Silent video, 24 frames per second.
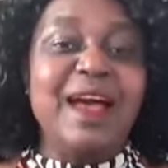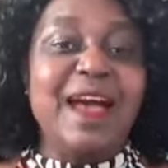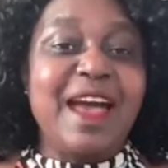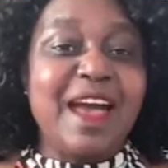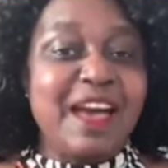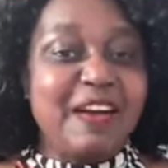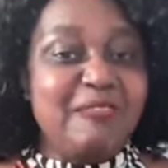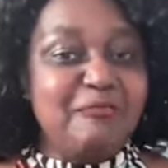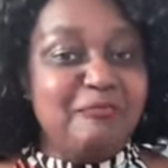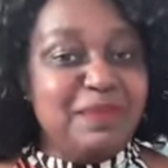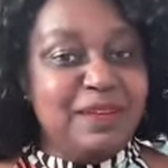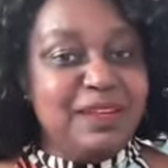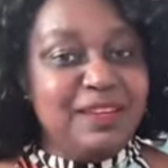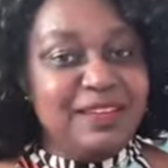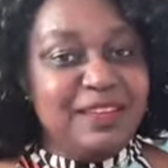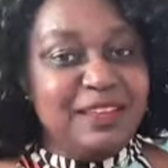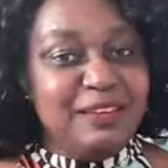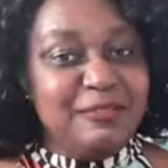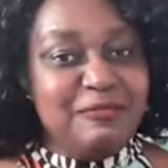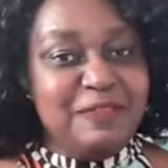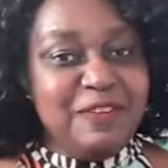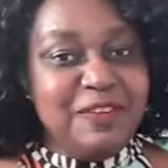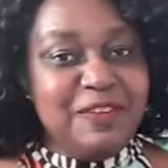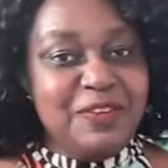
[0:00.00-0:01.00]
I have been
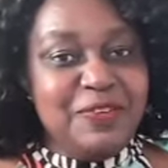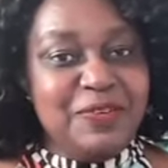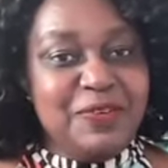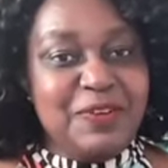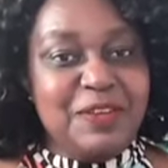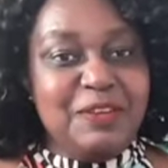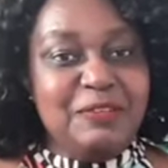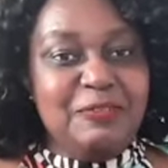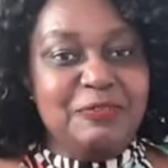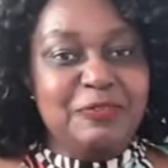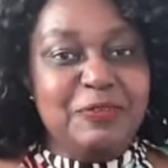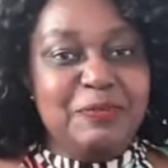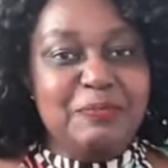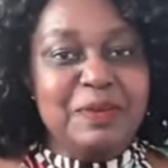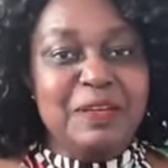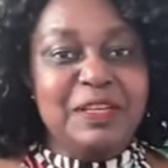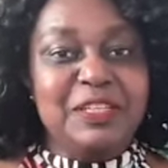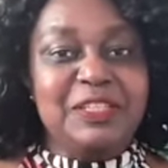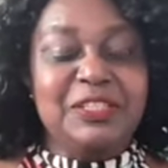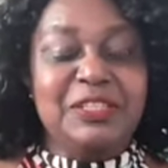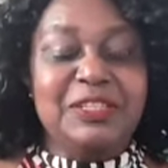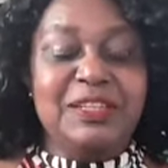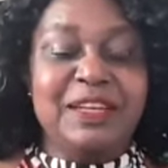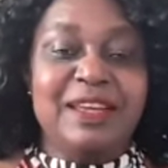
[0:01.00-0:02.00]
giving you
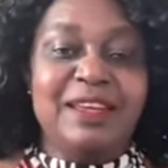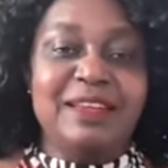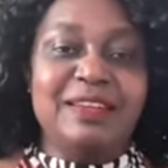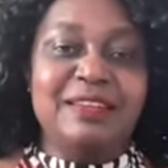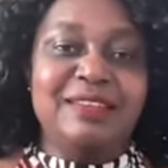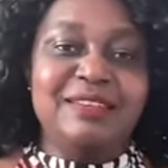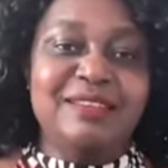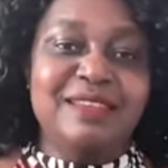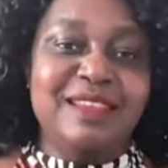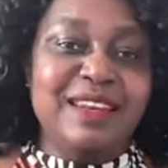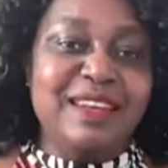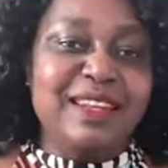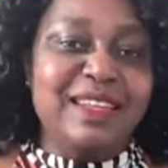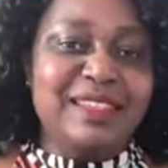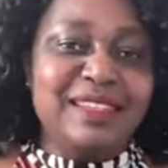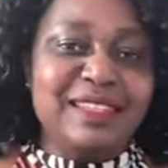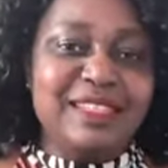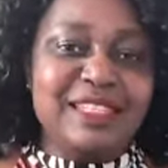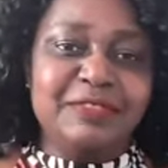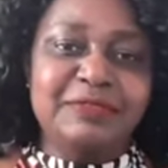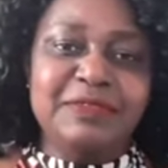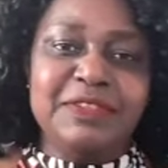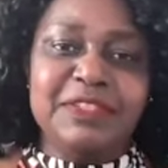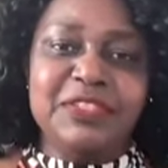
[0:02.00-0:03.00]
information, and the
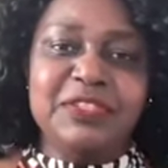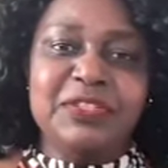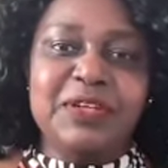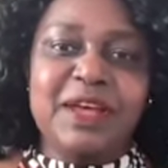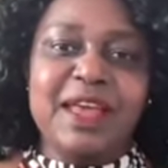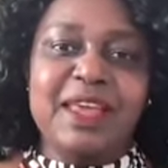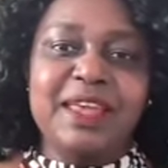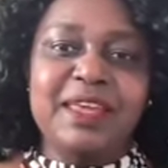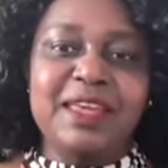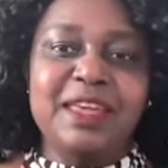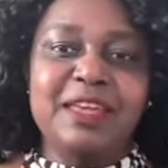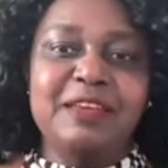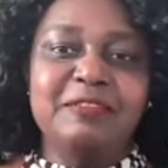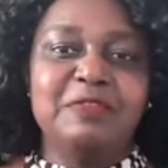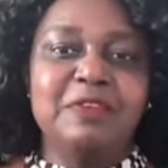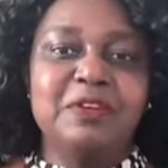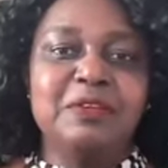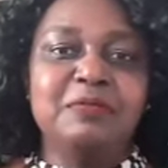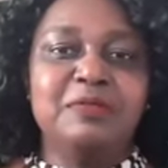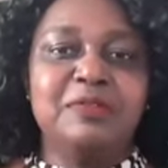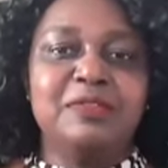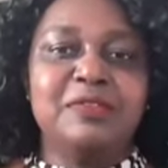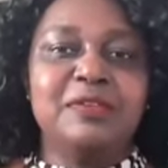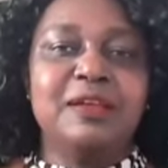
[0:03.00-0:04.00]
latest video I gave
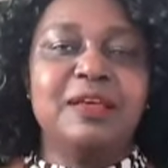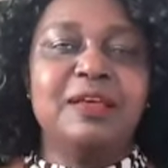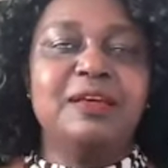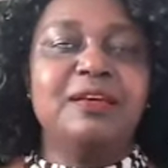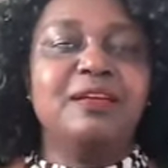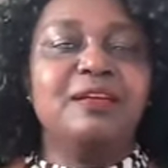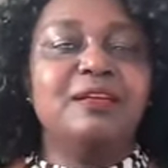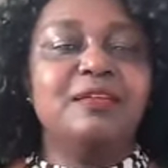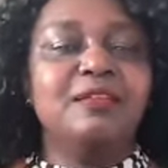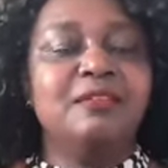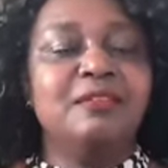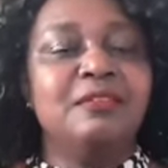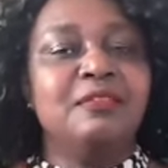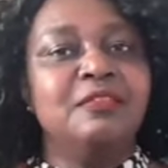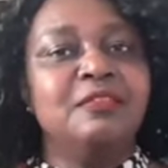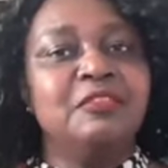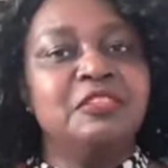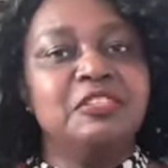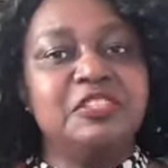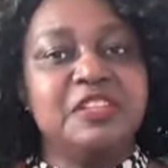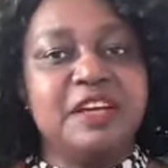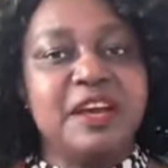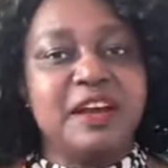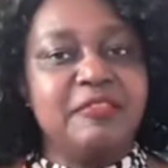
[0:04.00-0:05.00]
you was like,
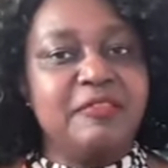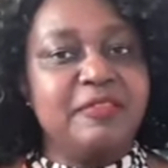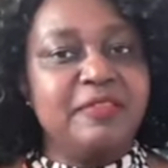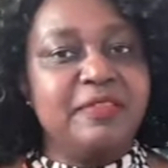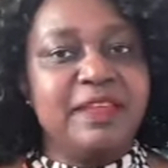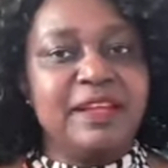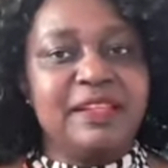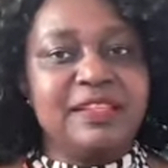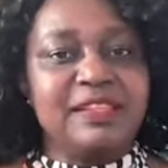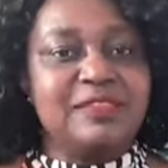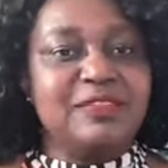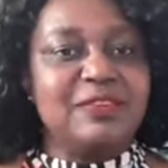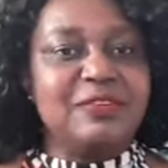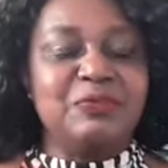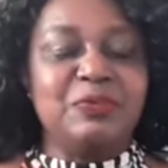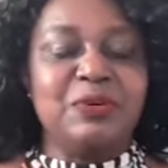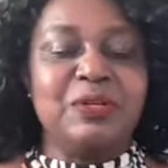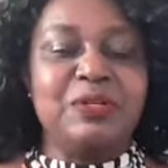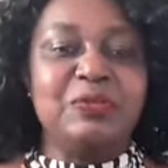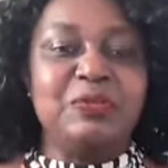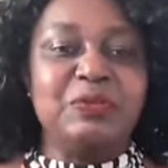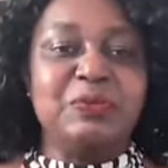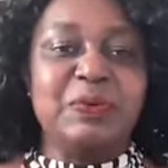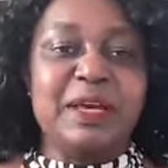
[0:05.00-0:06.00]
oh, Sharon, that's not
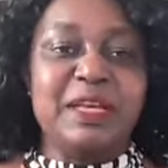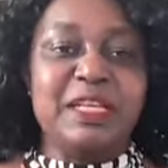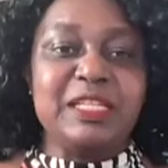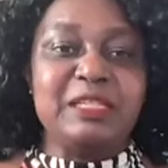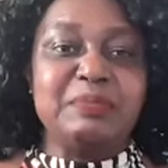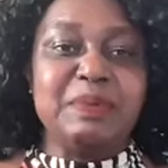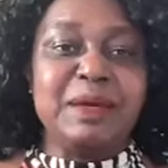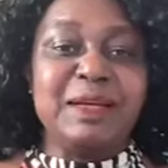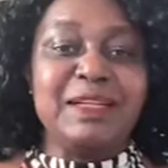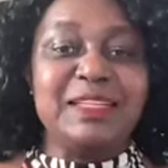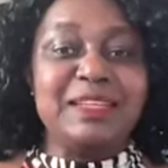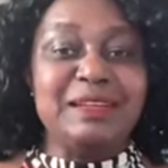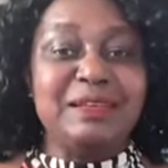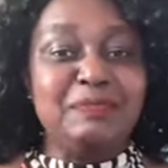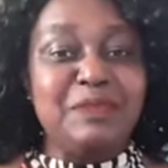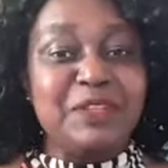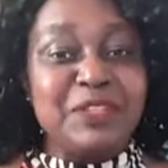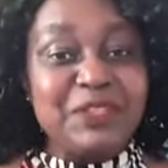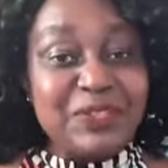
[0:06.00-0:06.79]
what we were expecting.